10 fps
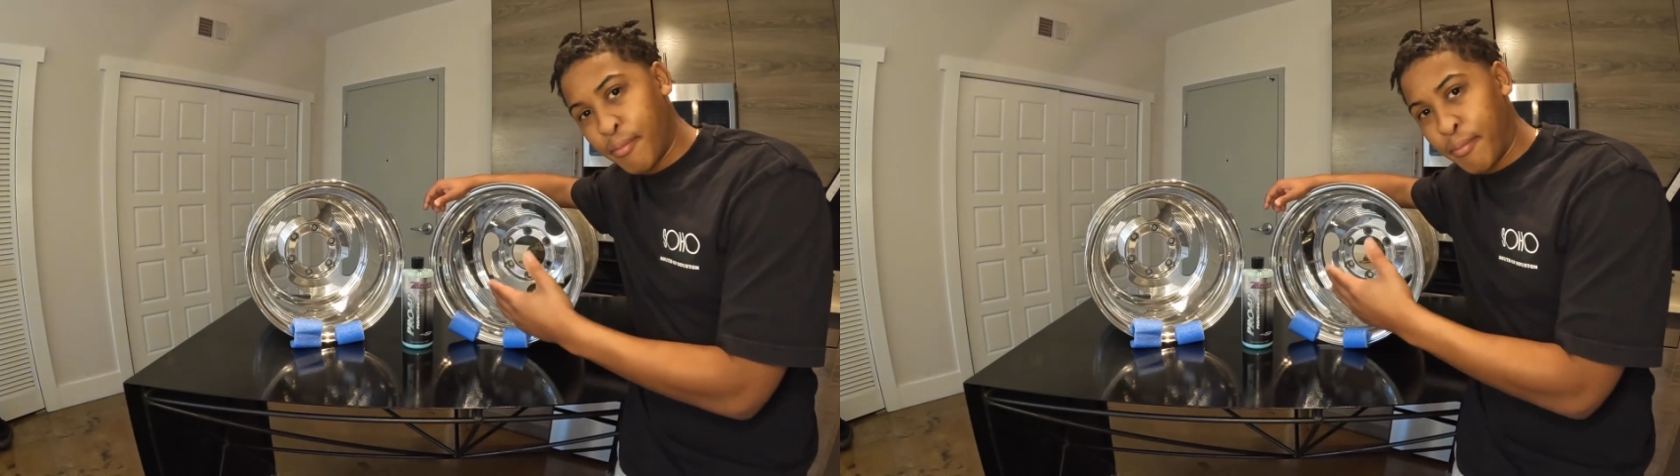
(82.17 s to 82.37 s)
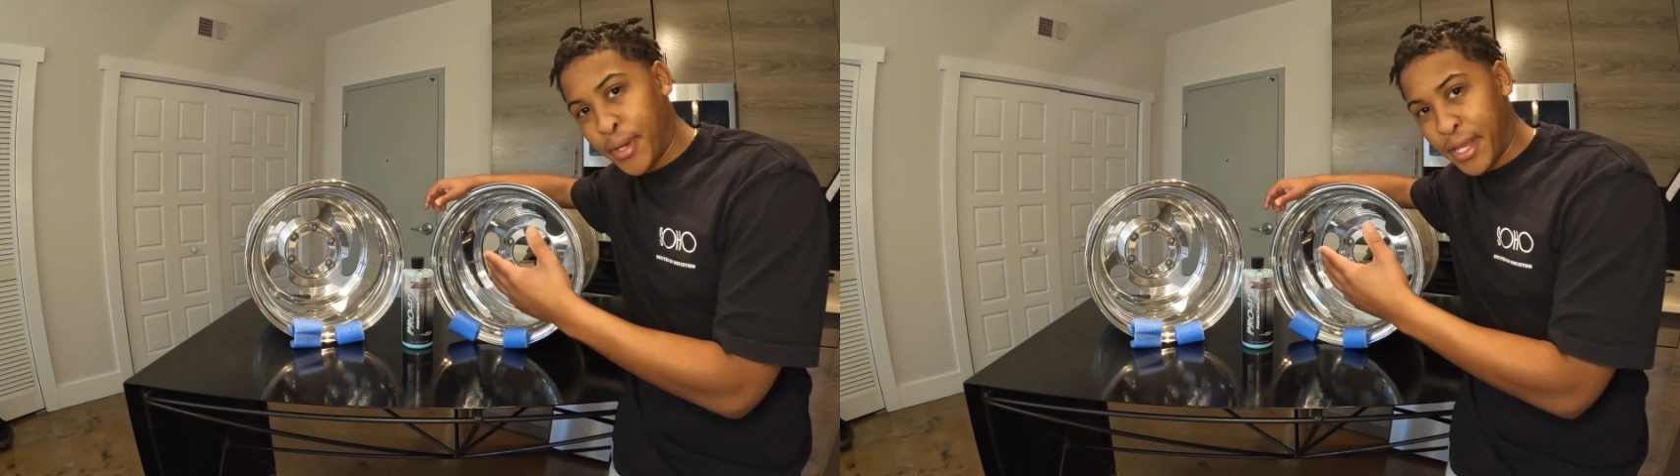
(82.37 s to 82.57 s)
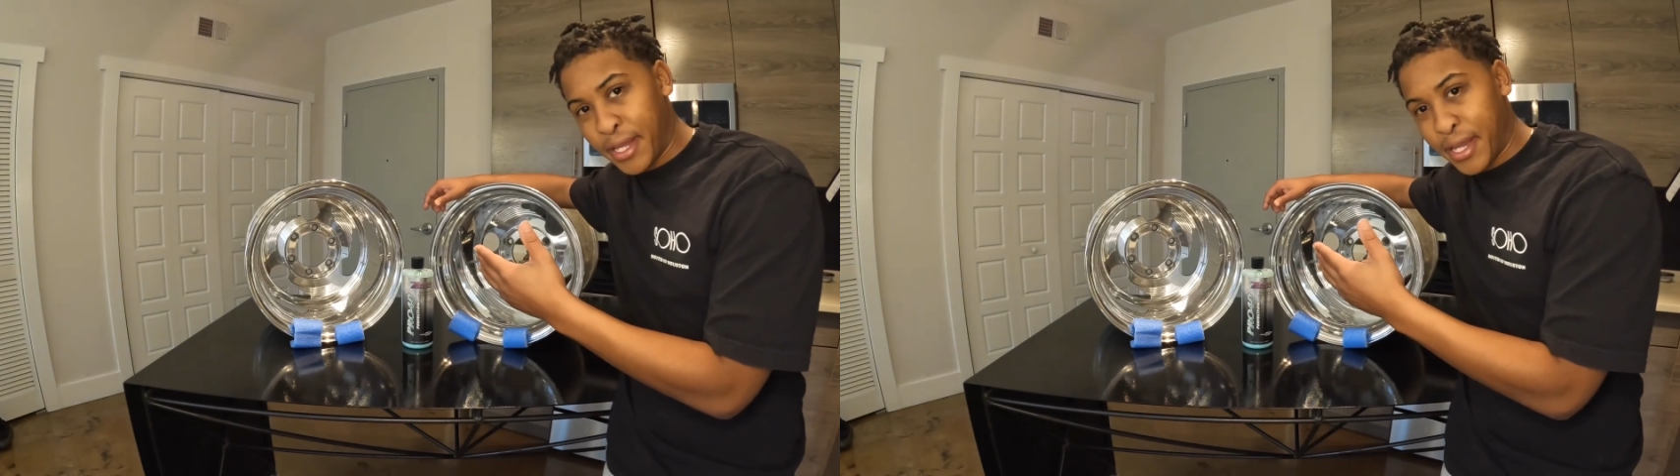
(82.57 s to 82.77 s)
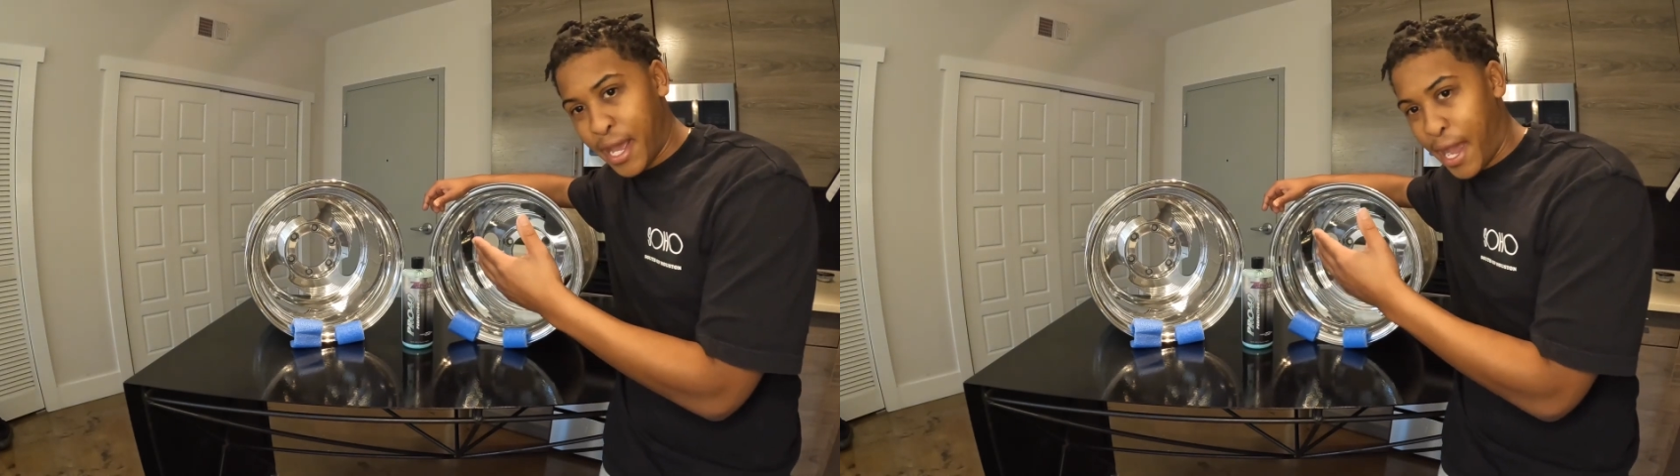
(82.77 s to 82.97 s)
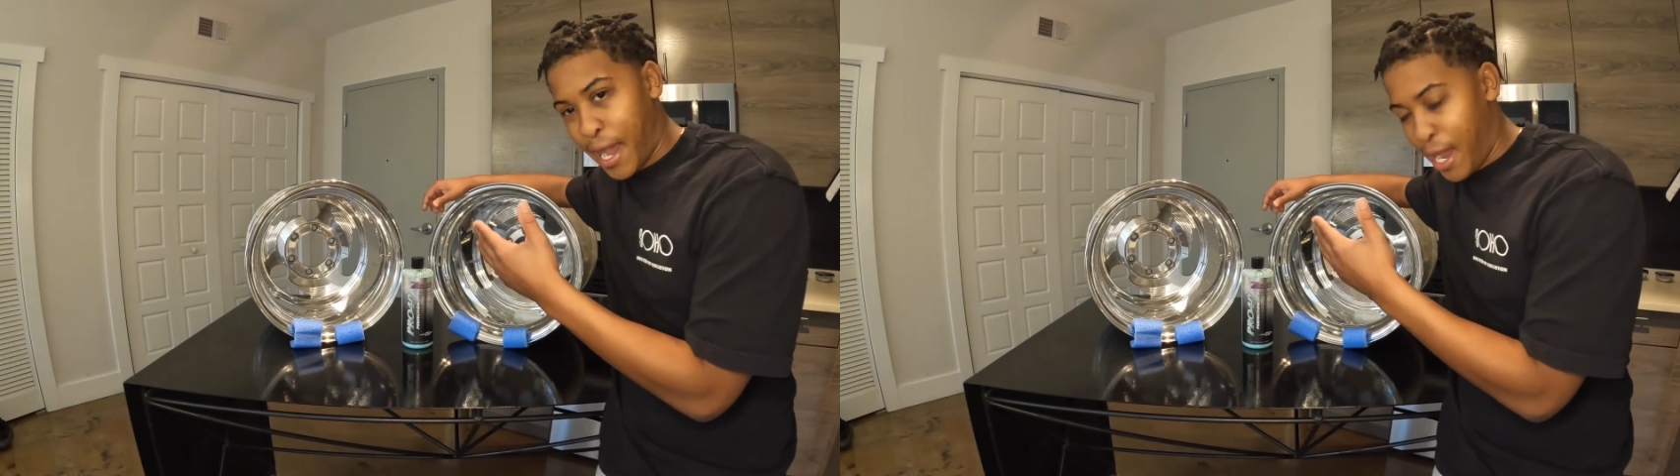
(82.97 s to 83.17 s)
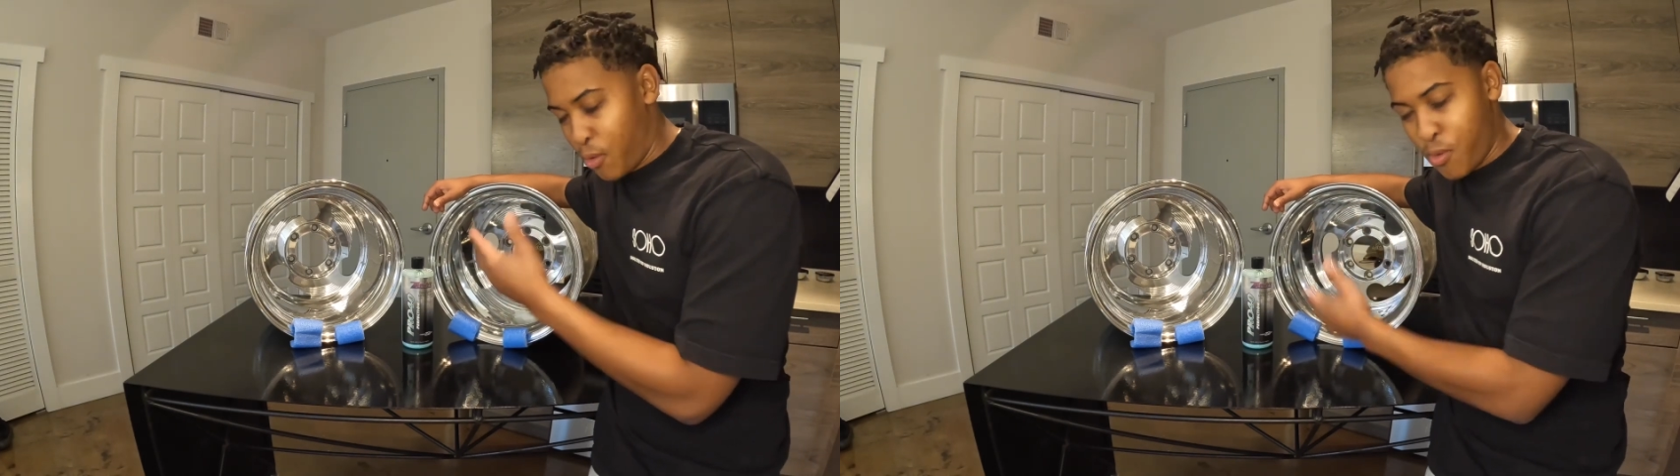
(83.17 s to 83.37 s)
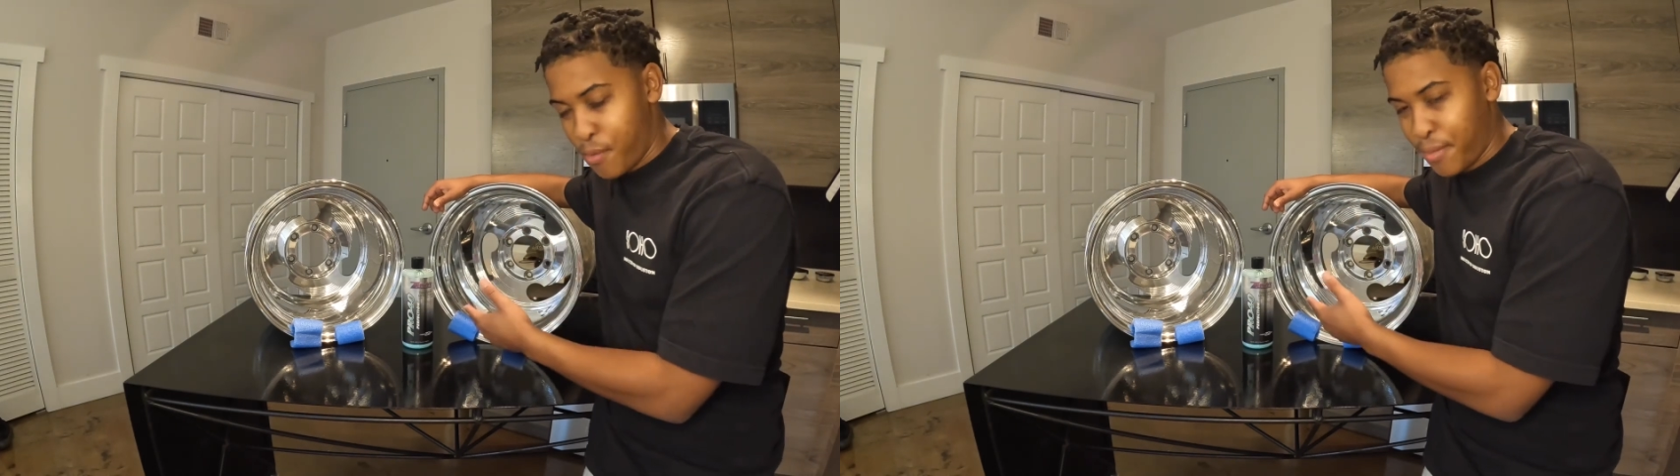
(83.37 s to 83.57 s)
but I won't